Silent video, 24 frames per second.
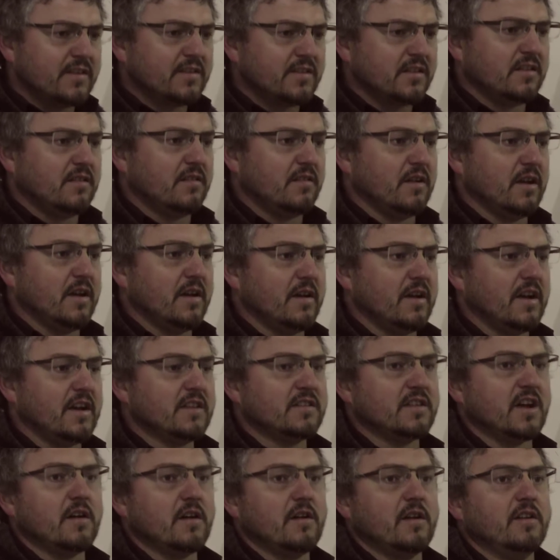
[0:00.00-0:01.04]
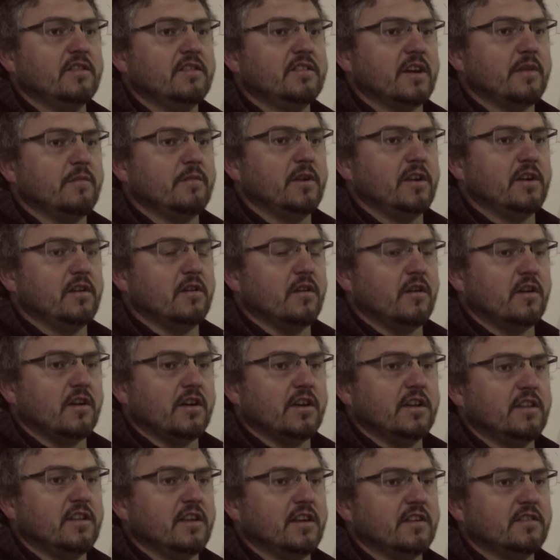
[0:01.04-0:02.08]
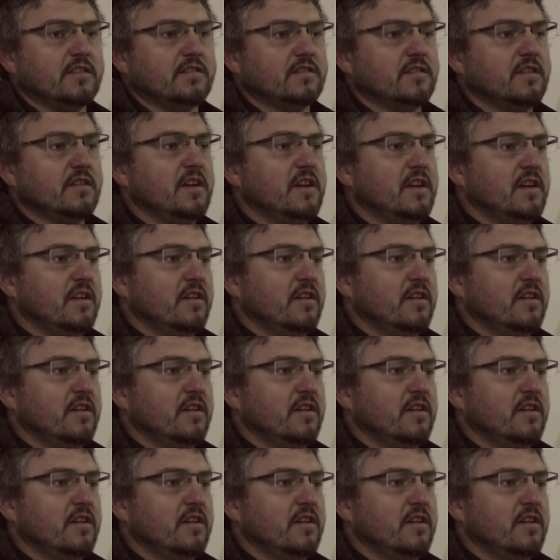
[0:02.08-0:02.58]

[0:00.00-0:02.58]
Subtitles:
as Howard Chamberlain Architects,